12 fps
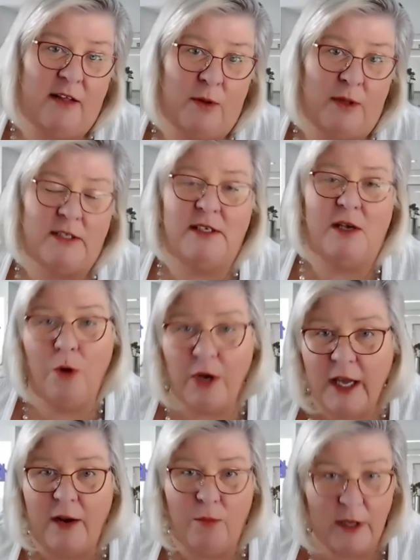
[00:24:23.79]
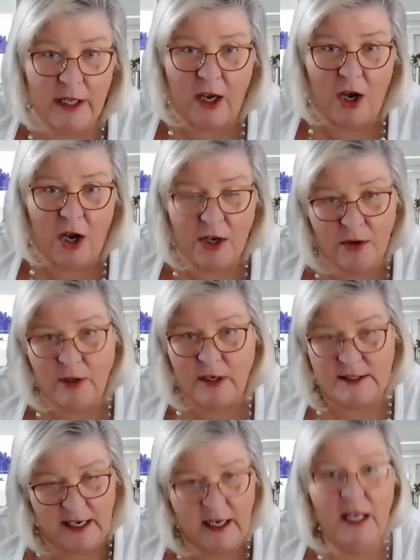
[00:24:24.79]
And then they'll say, well, can I really call you? And
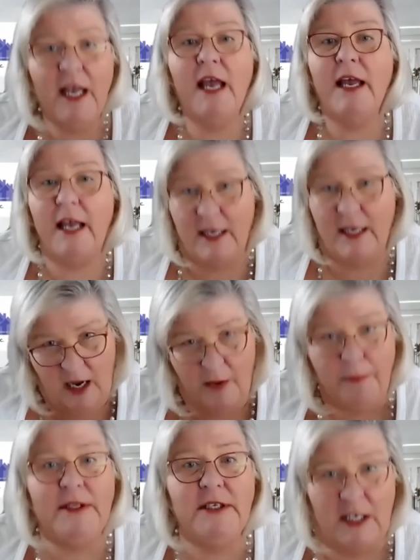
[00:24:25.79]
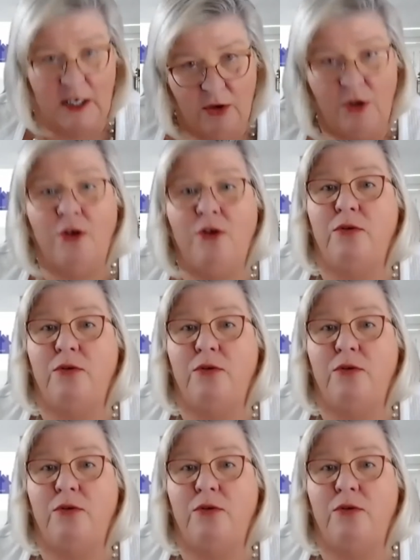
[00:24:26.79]
I say, up until